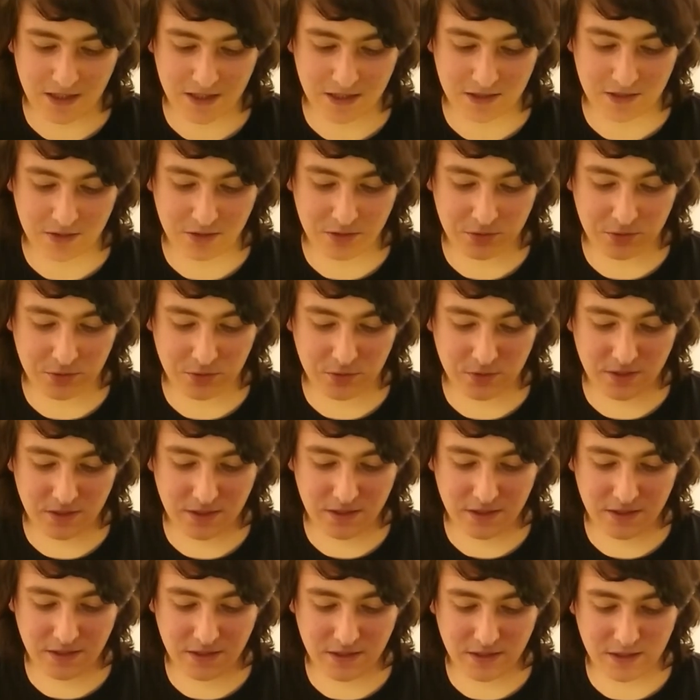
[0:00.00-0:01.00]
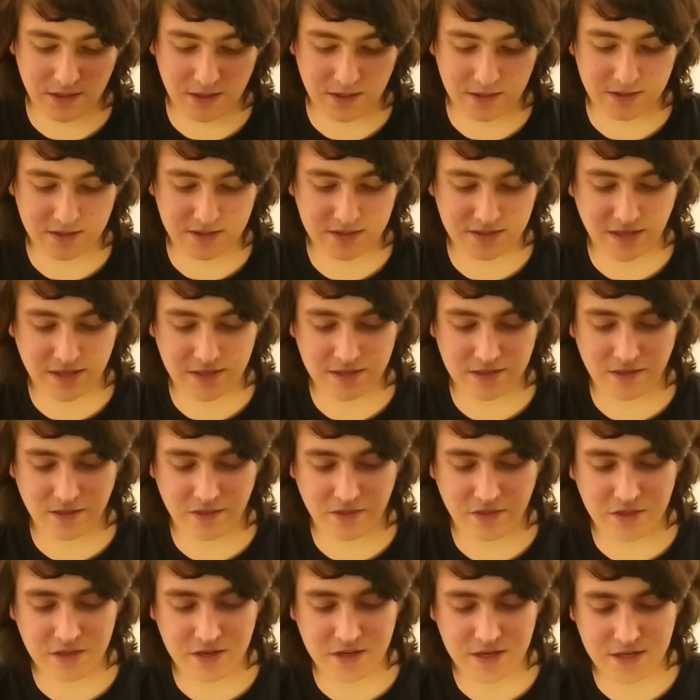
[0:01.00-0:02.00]
who I sent
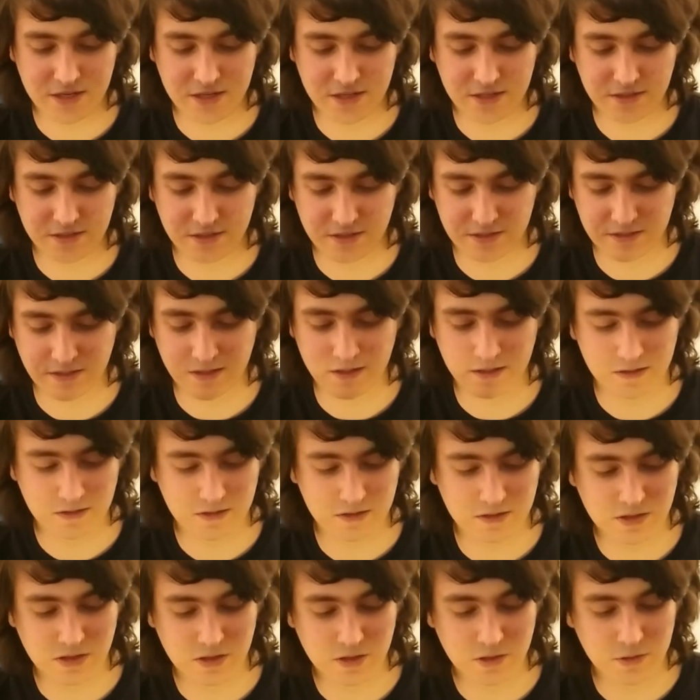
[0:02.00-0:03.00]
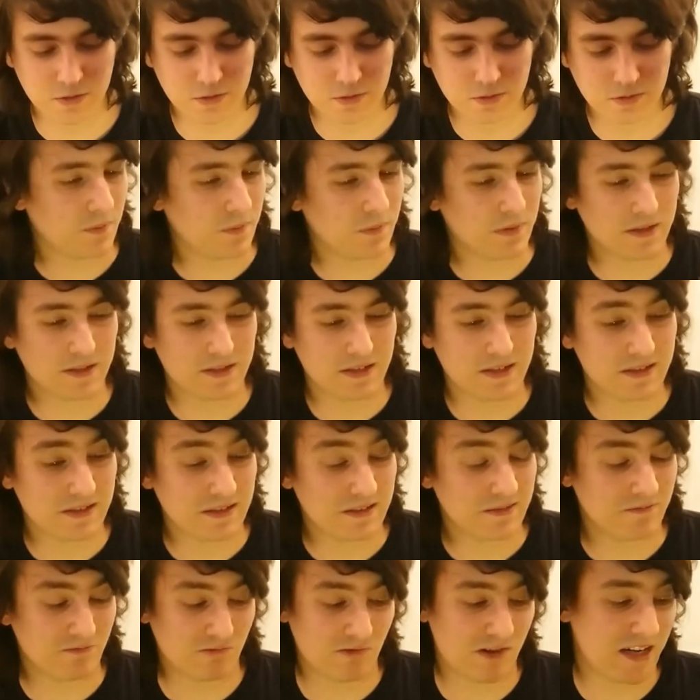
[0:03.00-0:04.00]
the designs to. We didn't
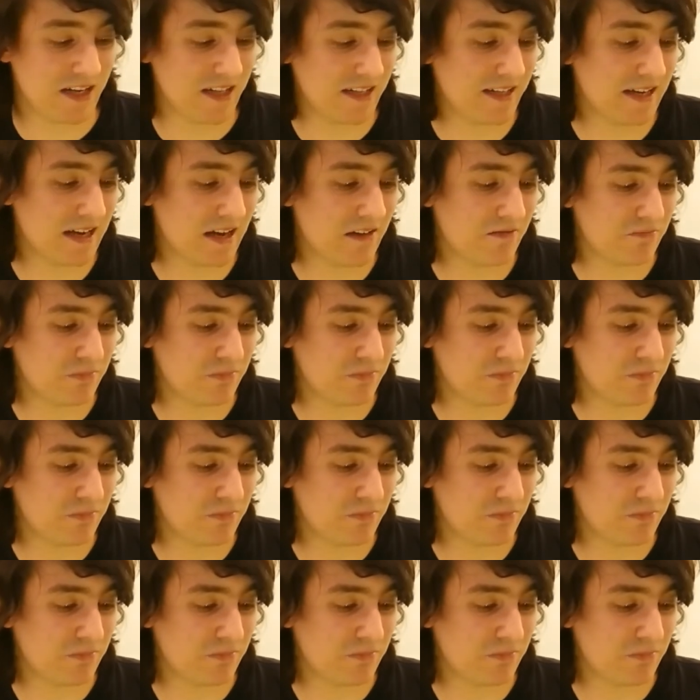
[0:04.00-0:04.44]
really have